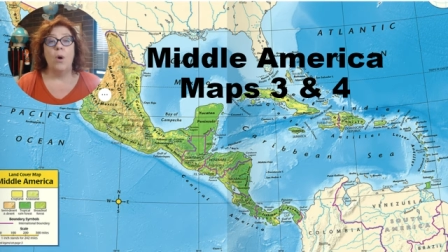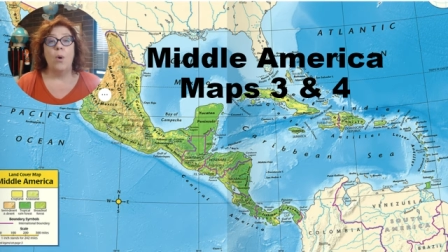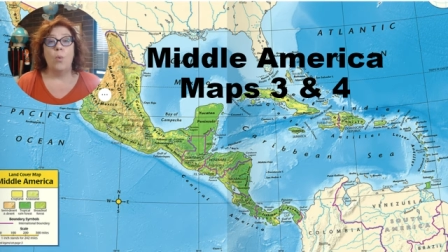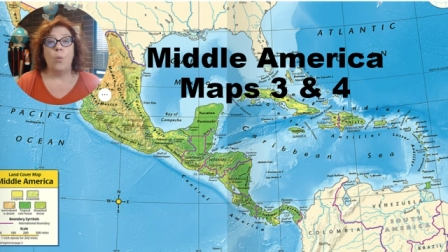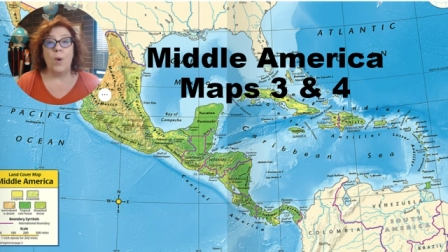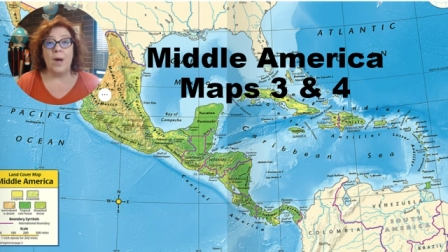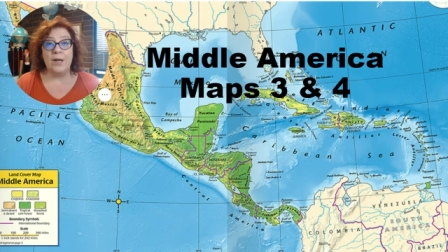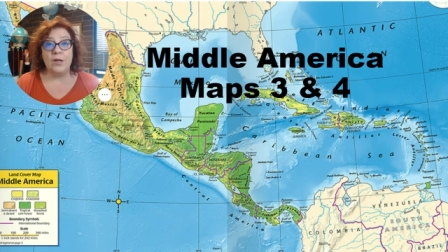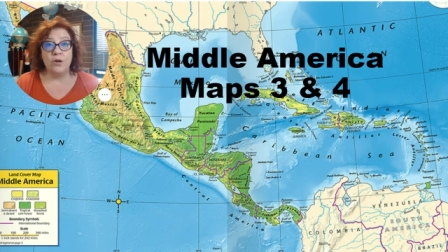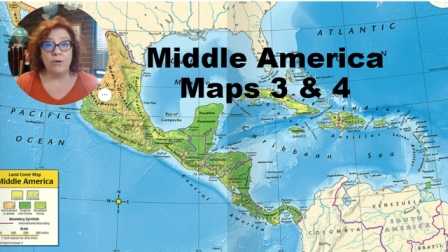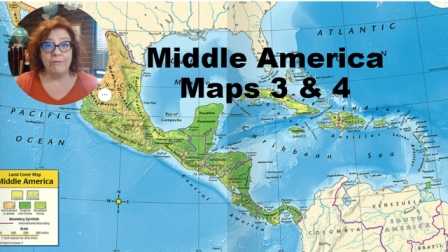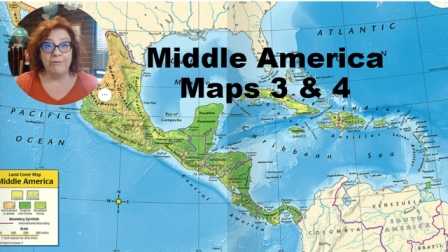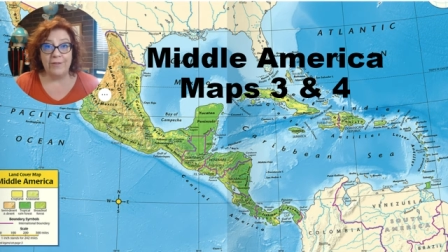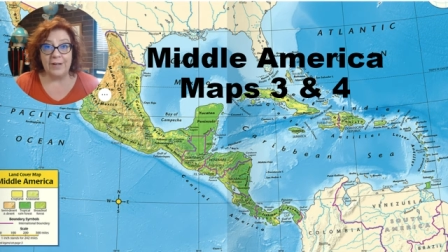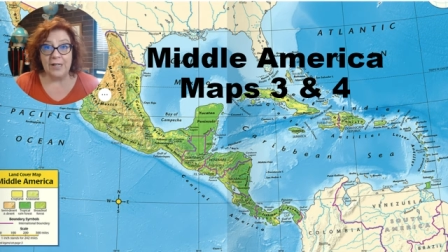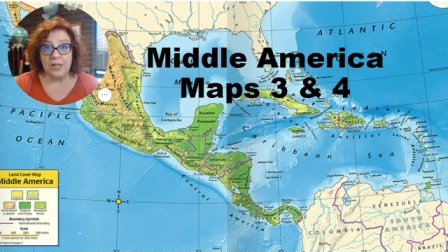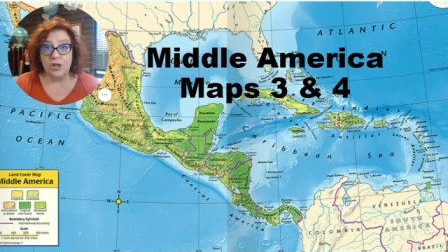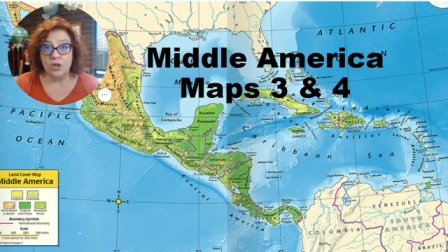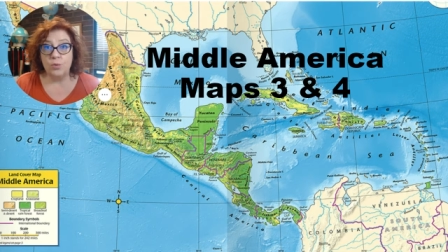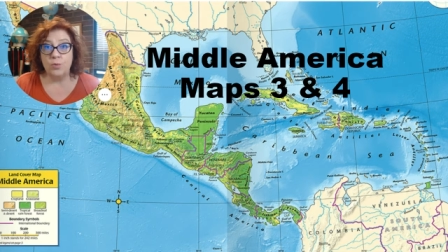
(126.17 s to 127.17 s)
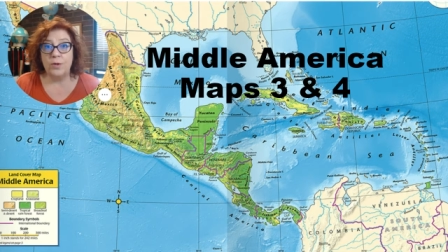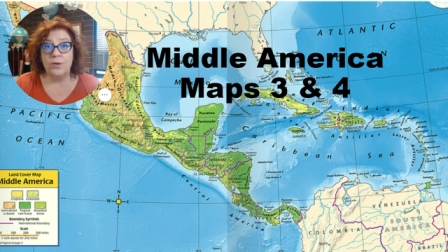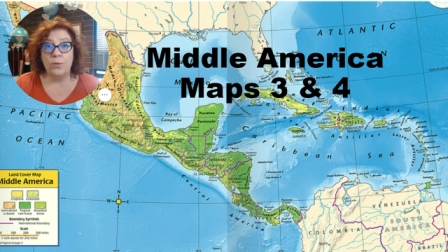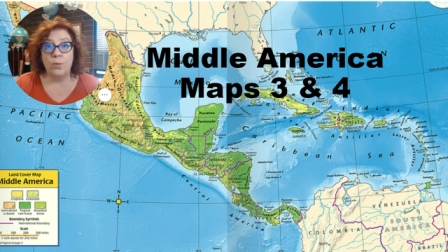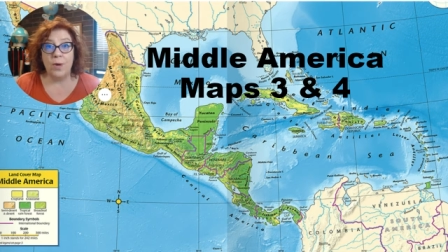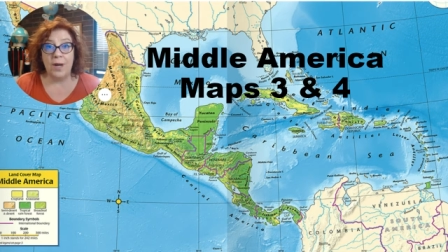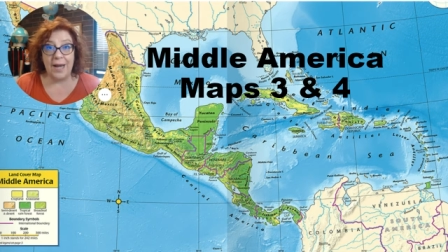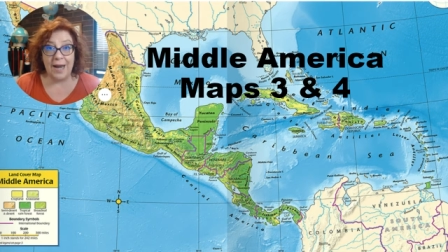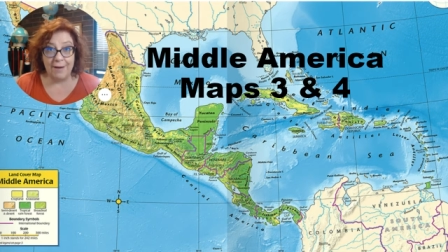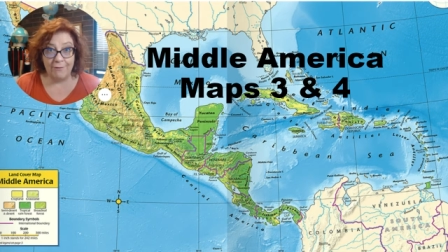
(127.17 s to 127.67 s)
When you're finished with
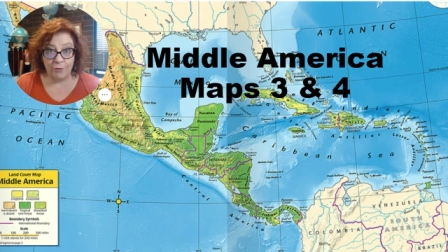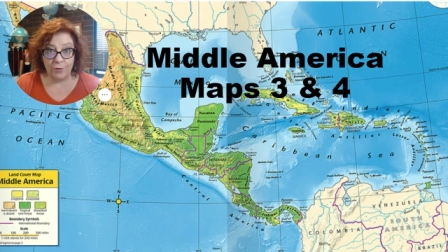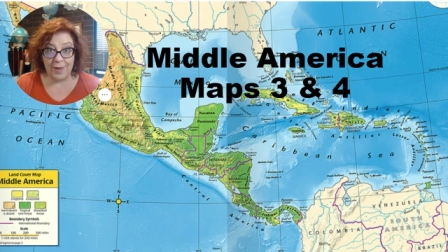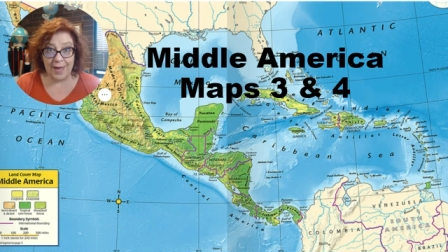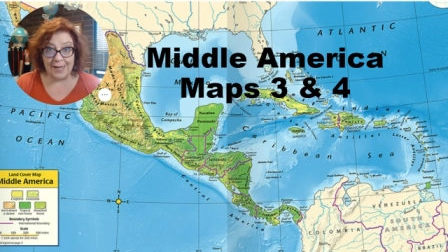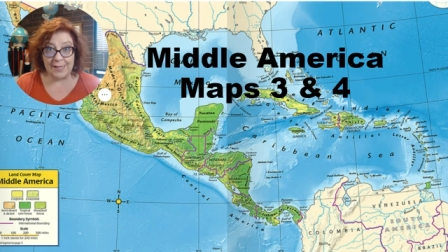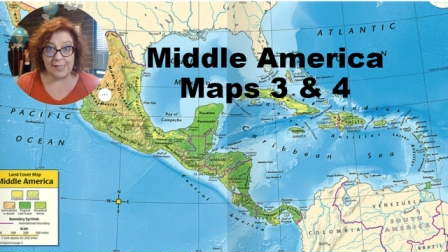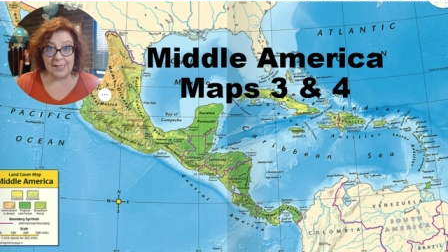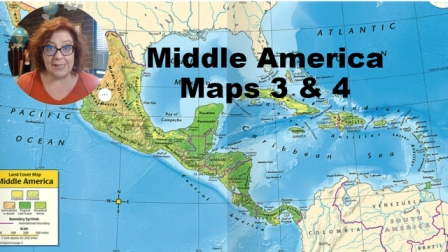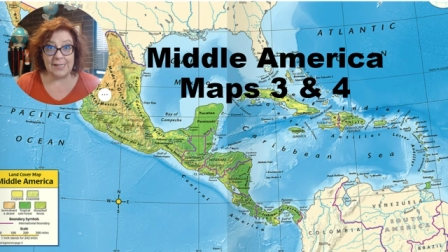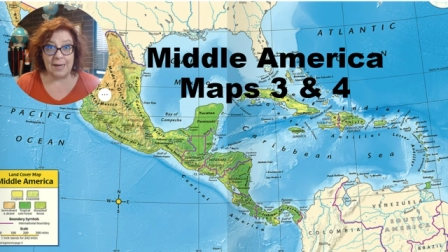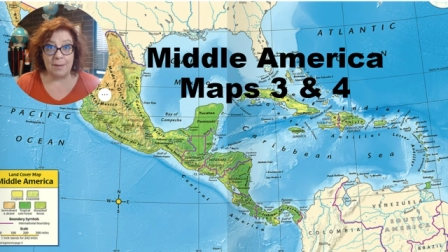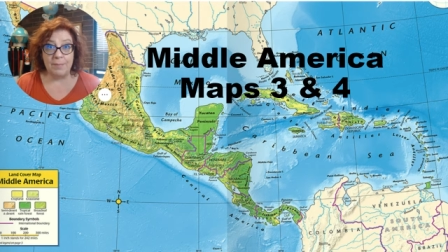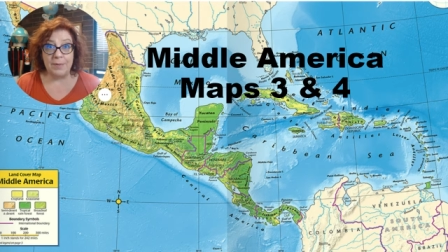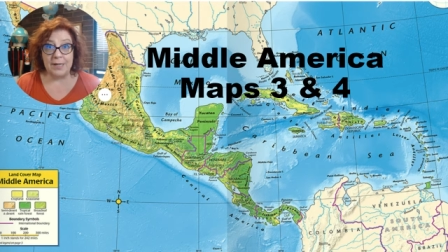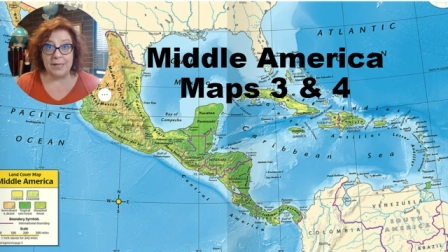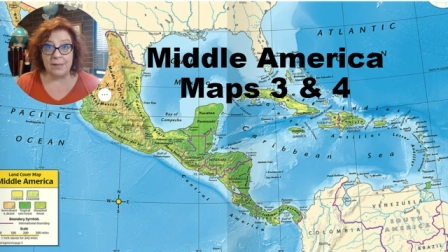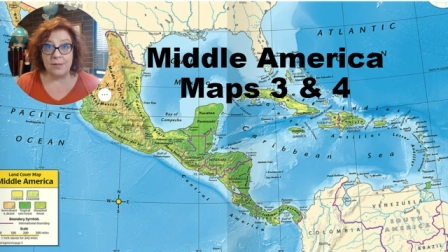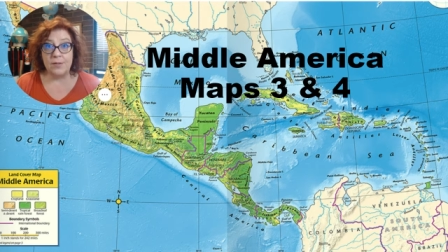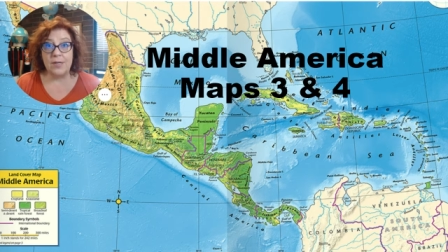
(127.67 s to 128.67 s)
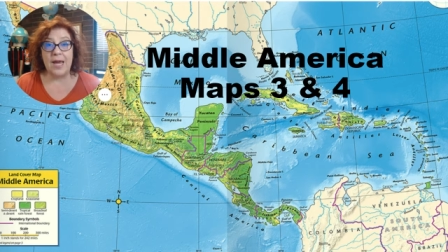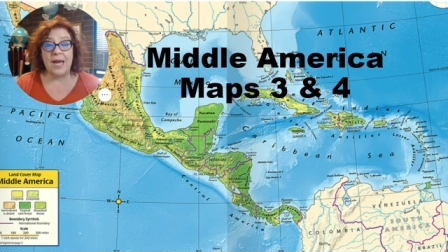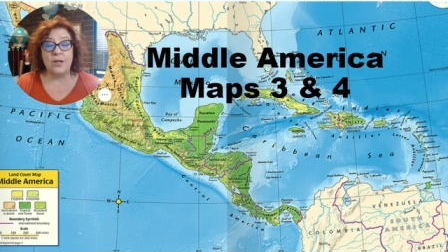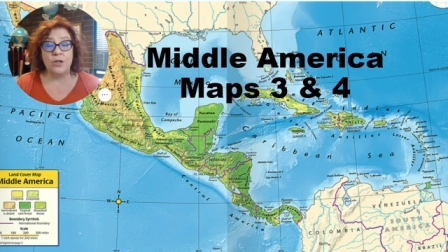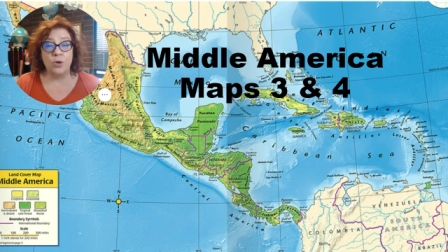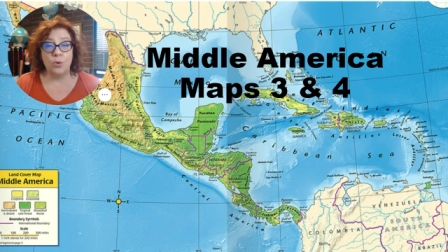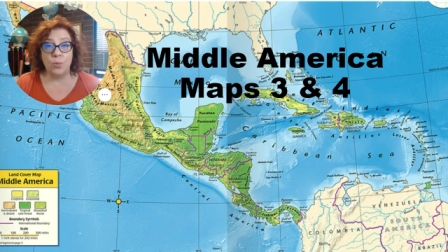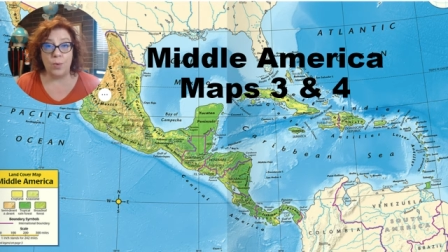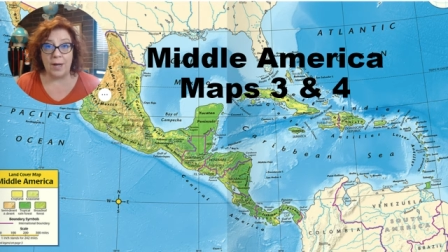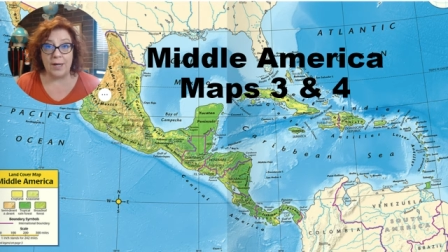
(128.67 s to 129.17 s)
whatever that step is and
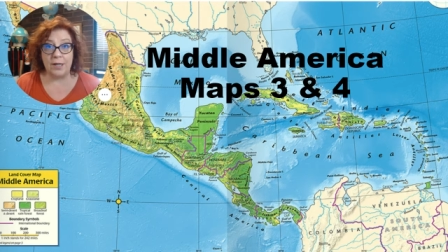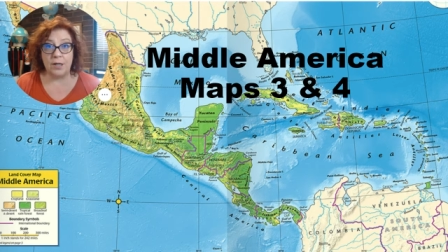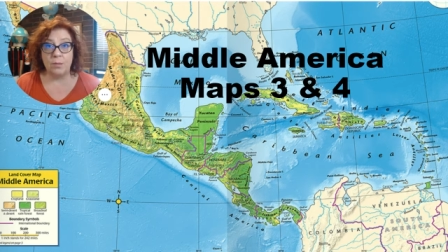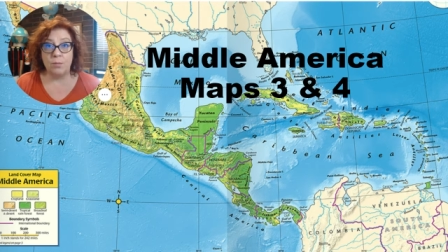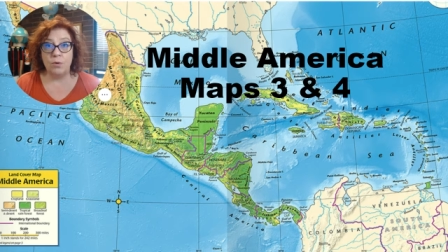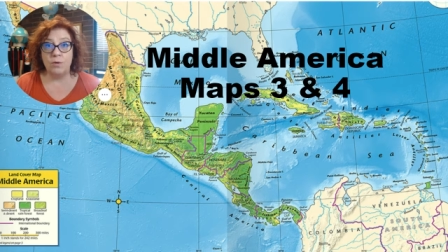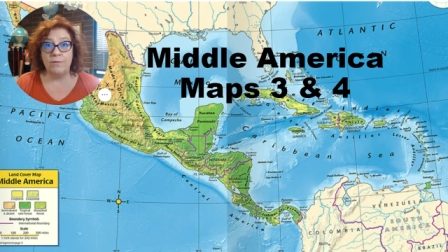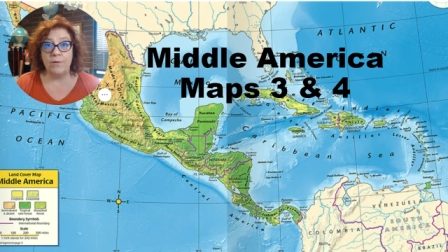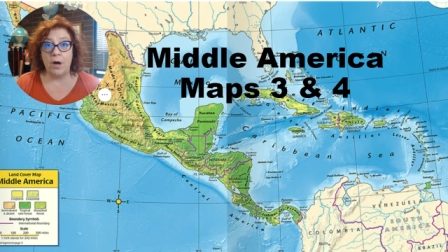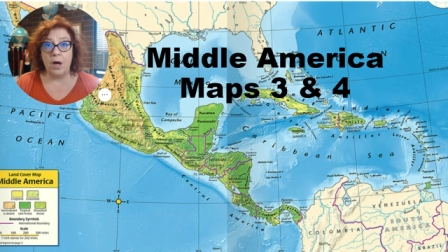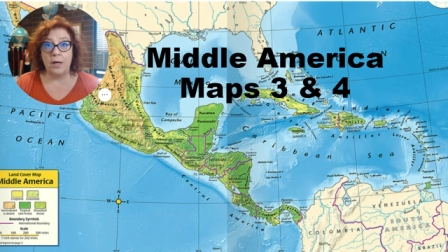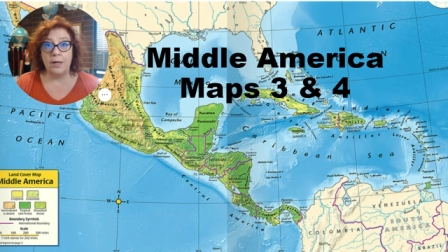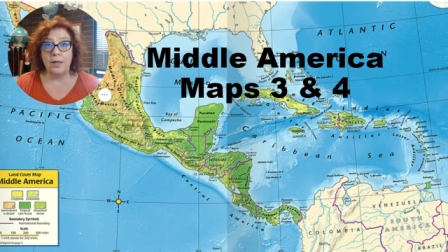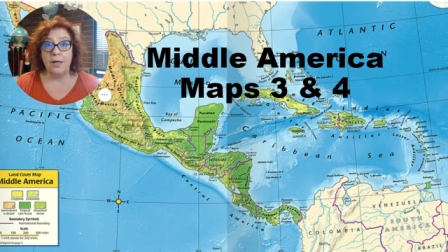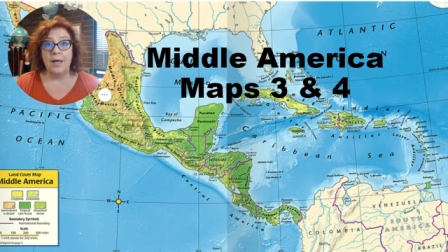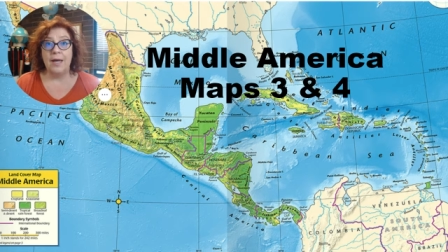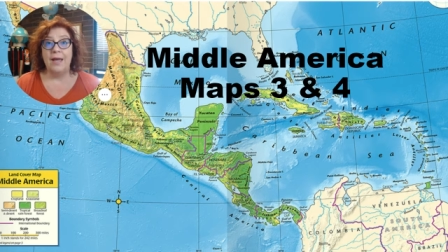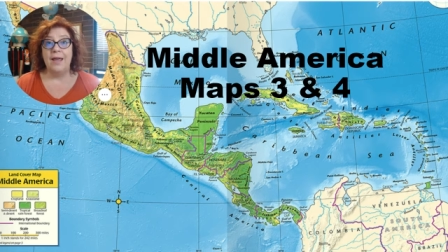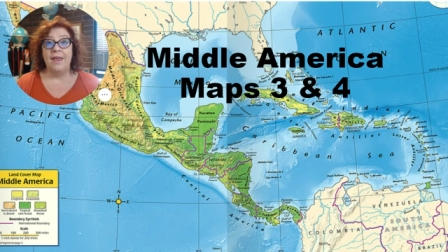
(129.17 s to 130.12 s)
you're ready to move on,